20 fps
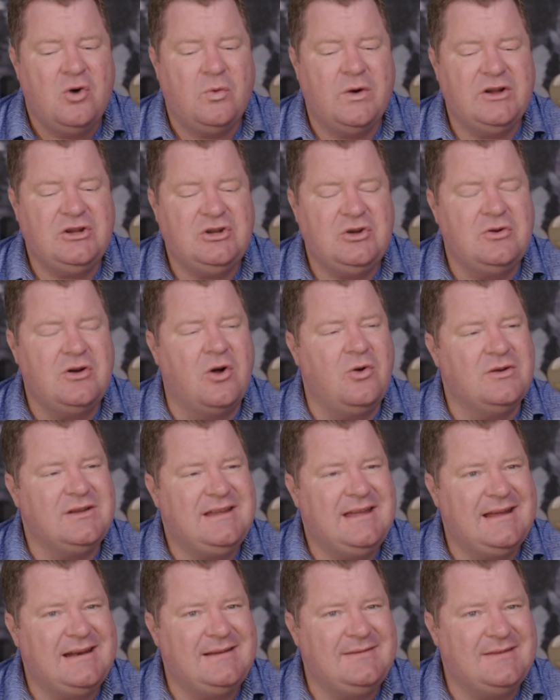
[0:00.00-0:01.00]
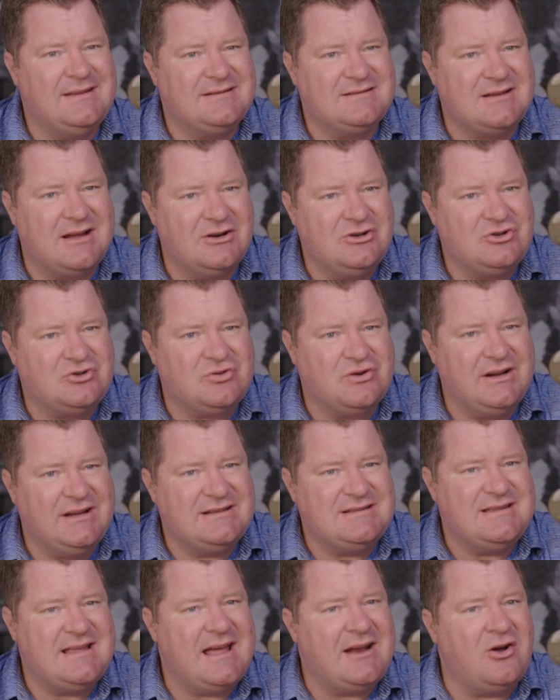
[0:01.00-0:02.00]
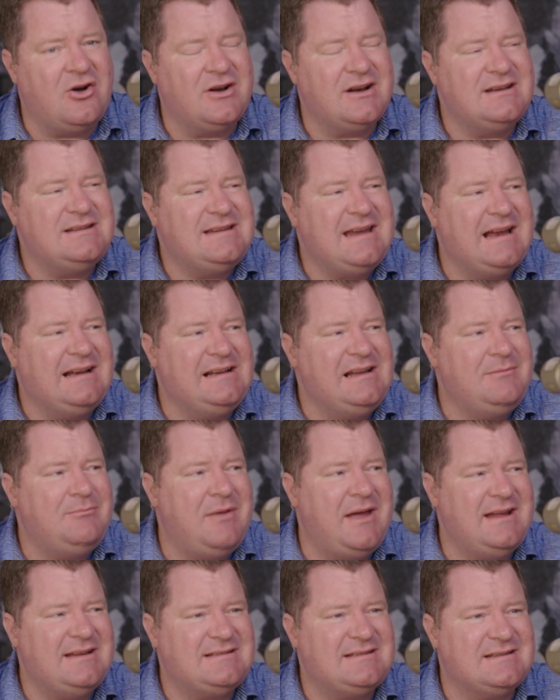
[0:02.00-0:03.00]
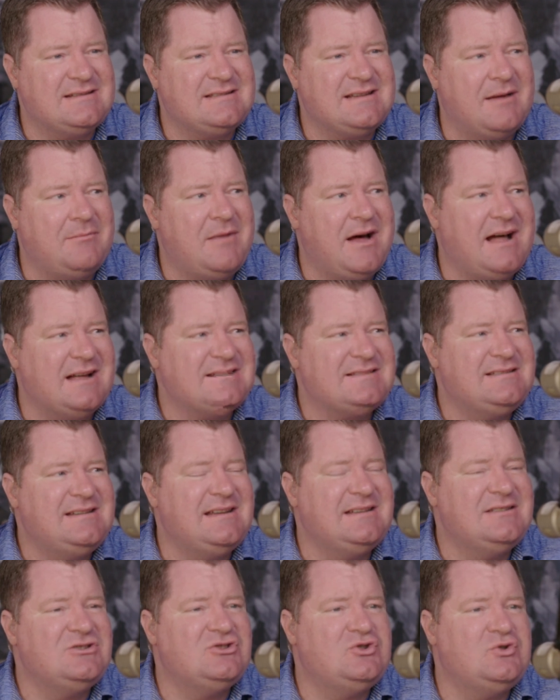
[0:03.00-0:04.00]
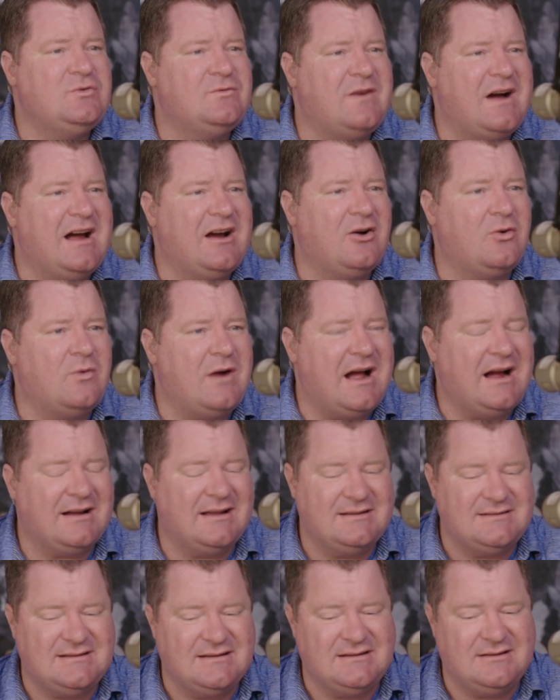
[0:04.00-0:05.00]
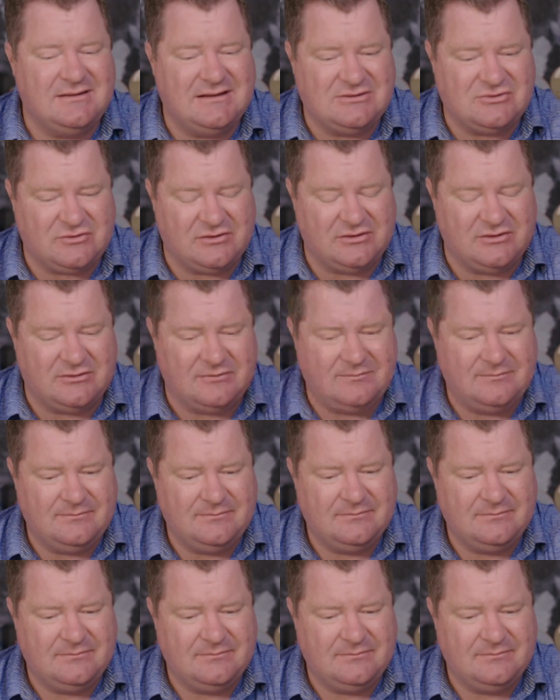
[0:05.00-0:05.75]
what you don't get in this country is that on a daily basis, Hamas tends to fire rockets into Israel.